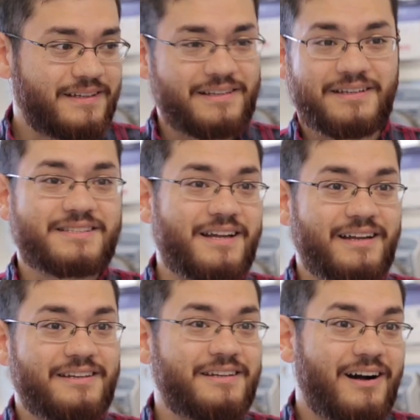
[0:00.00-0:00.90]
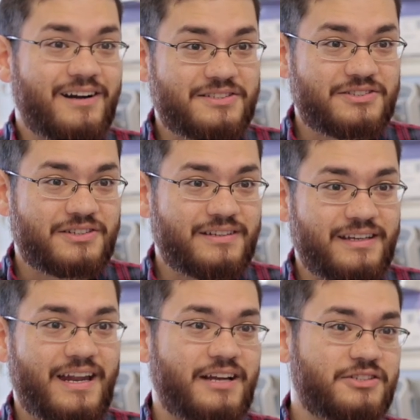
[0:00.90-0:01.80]
it does not need oxygen
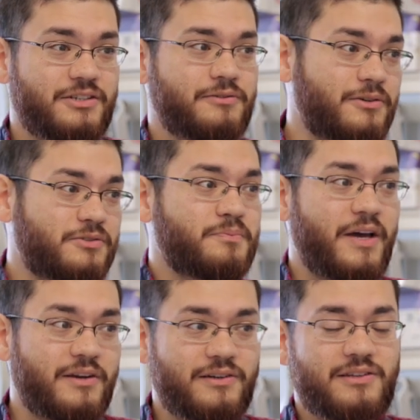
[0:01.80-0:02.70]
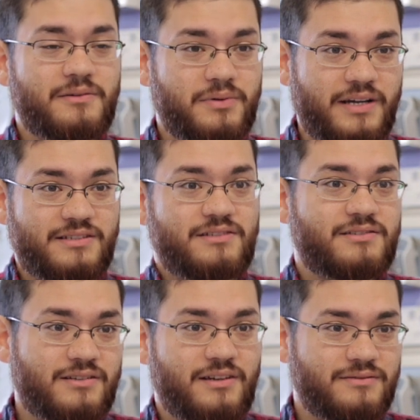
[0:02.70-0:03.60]
and actually grows better in the
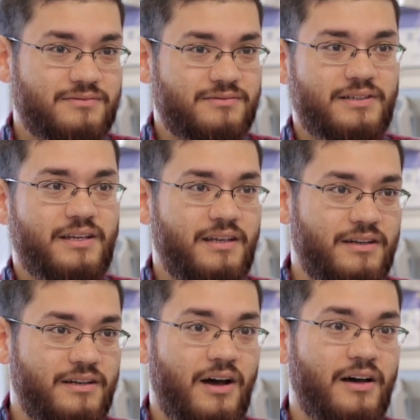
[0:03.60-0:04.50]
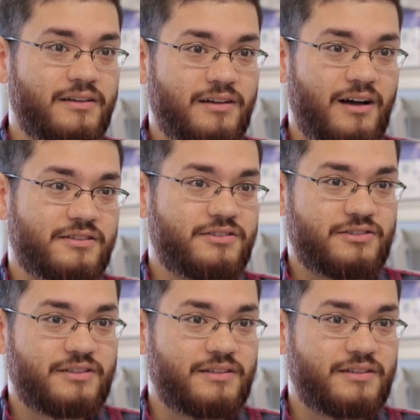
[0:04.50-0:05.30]
presence of in a non-oxygen